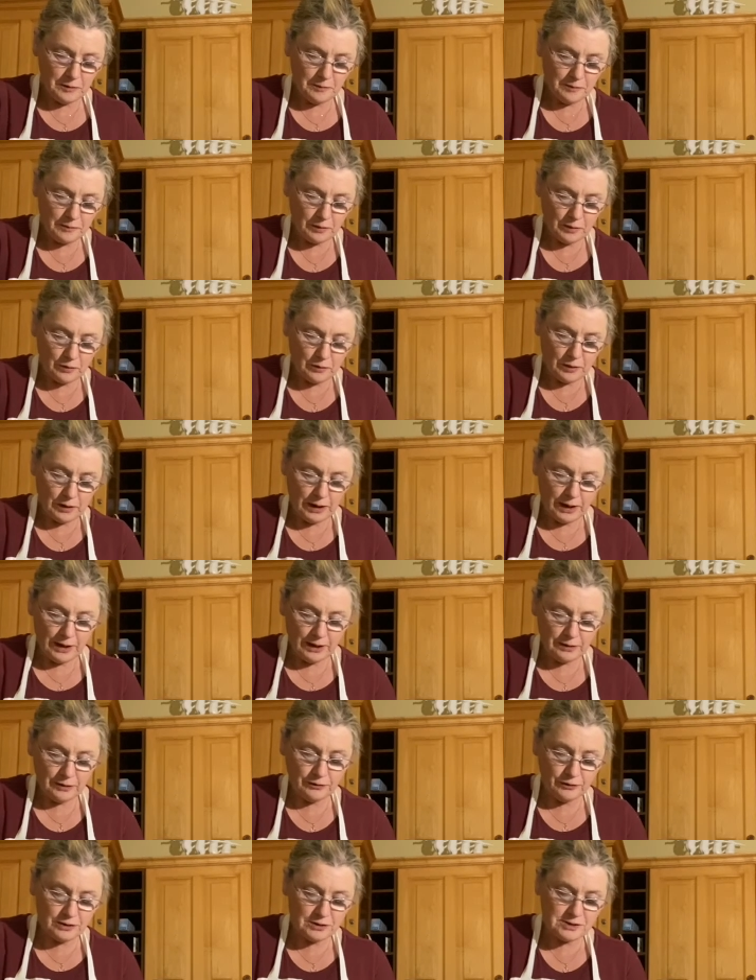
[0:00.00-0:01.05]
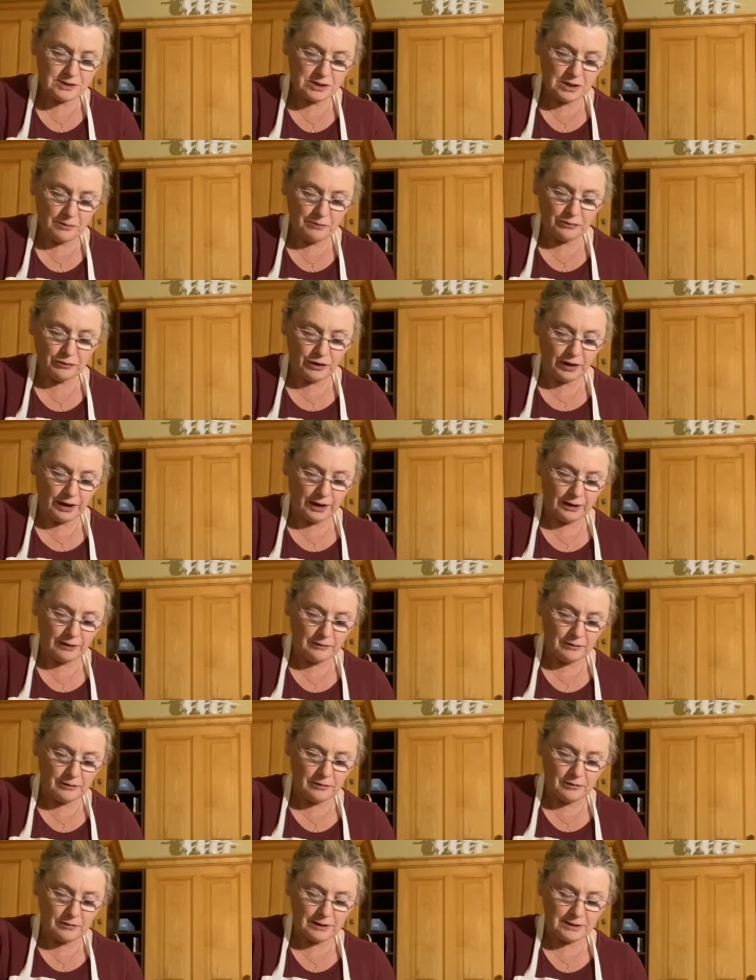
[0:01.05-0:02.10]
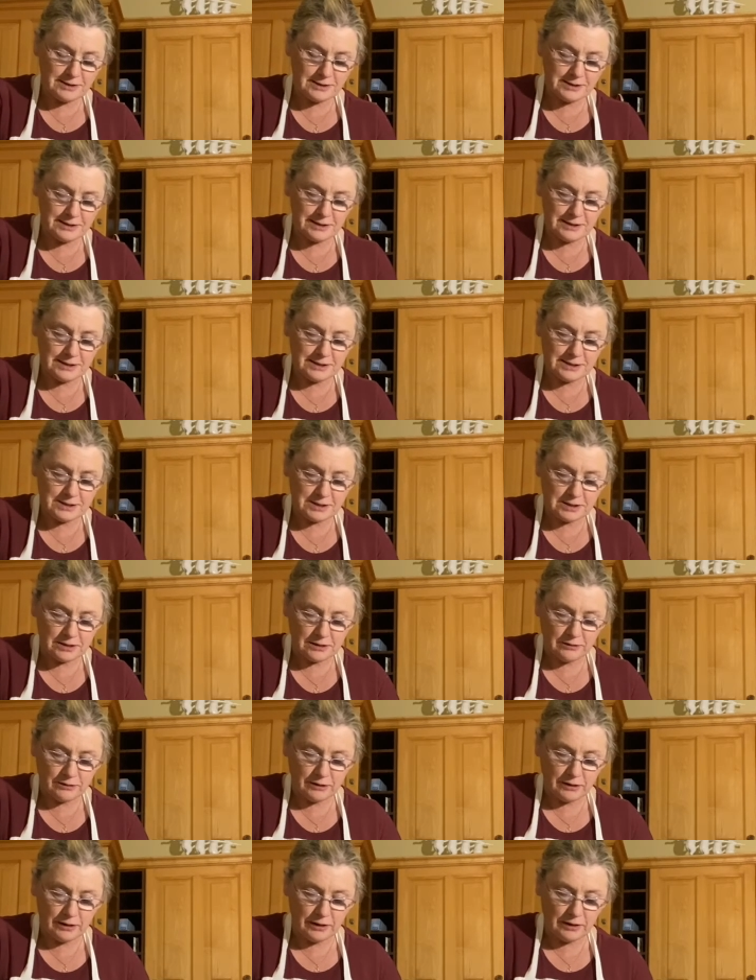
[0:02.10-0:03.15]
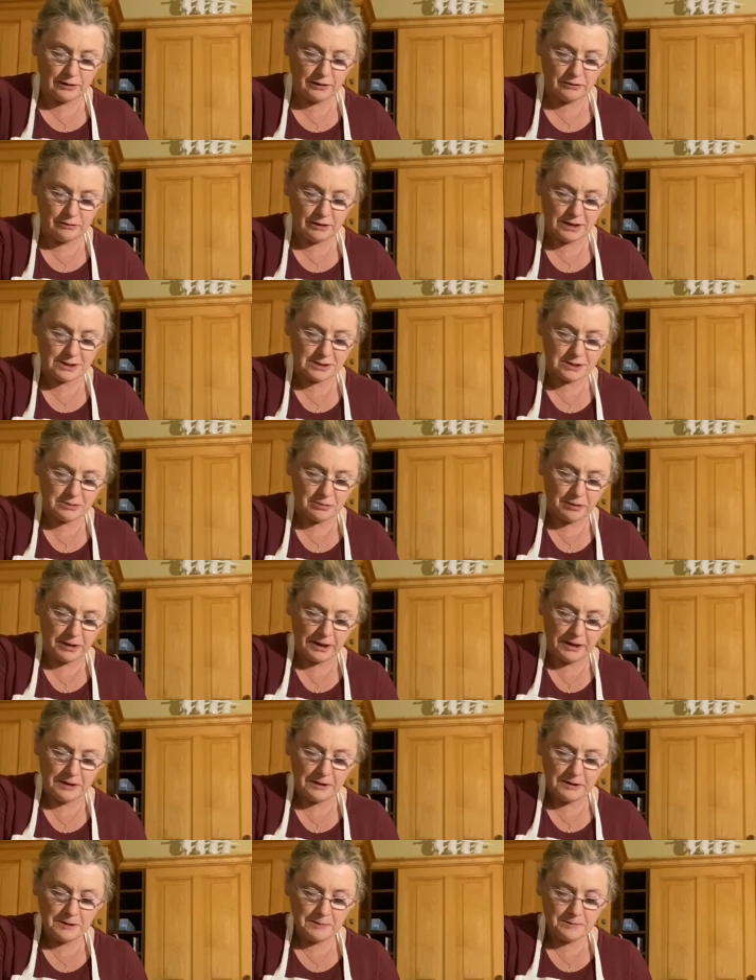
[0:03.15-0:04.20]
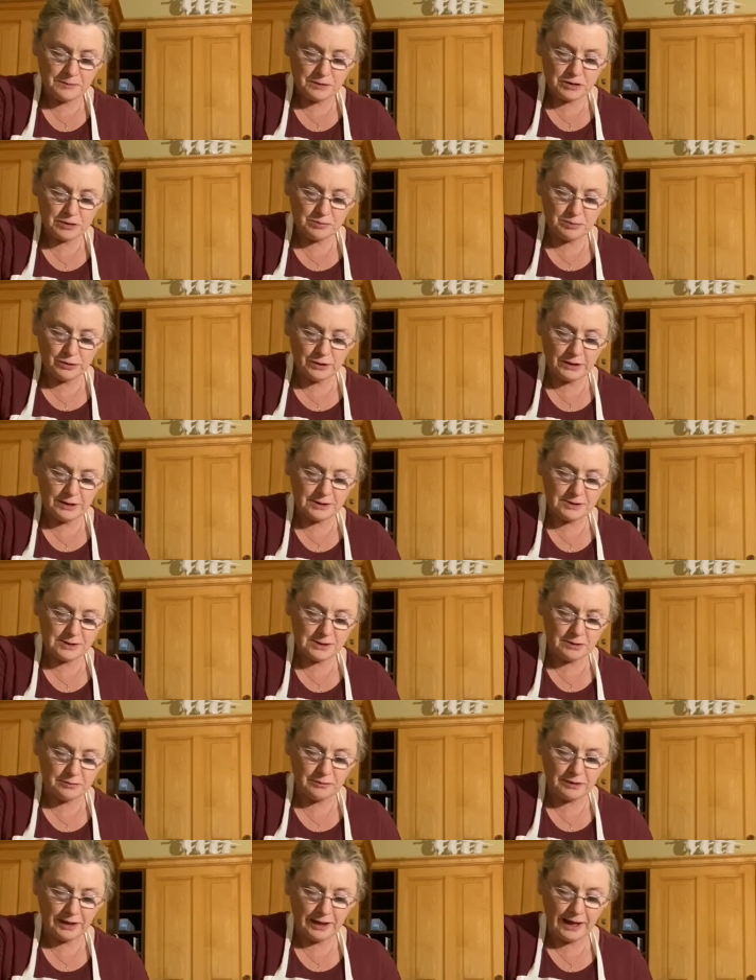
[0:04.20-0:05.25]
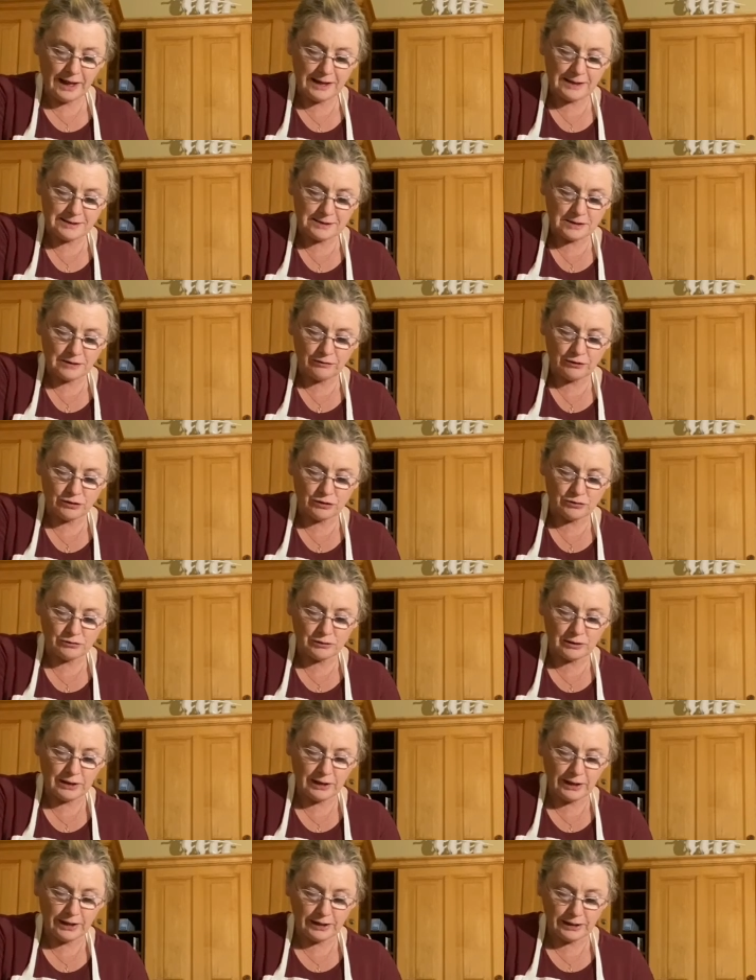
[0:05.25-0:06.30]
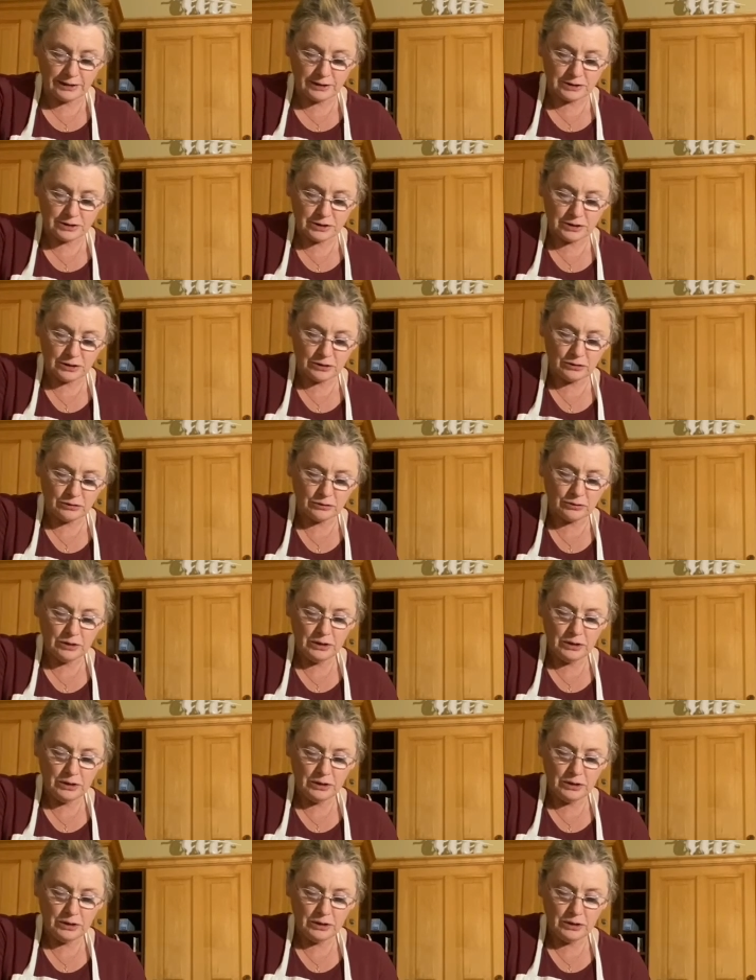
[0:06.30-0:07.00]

Okay, and if there's something that's listed in the recipe, just put in something else if you don't like it, you know.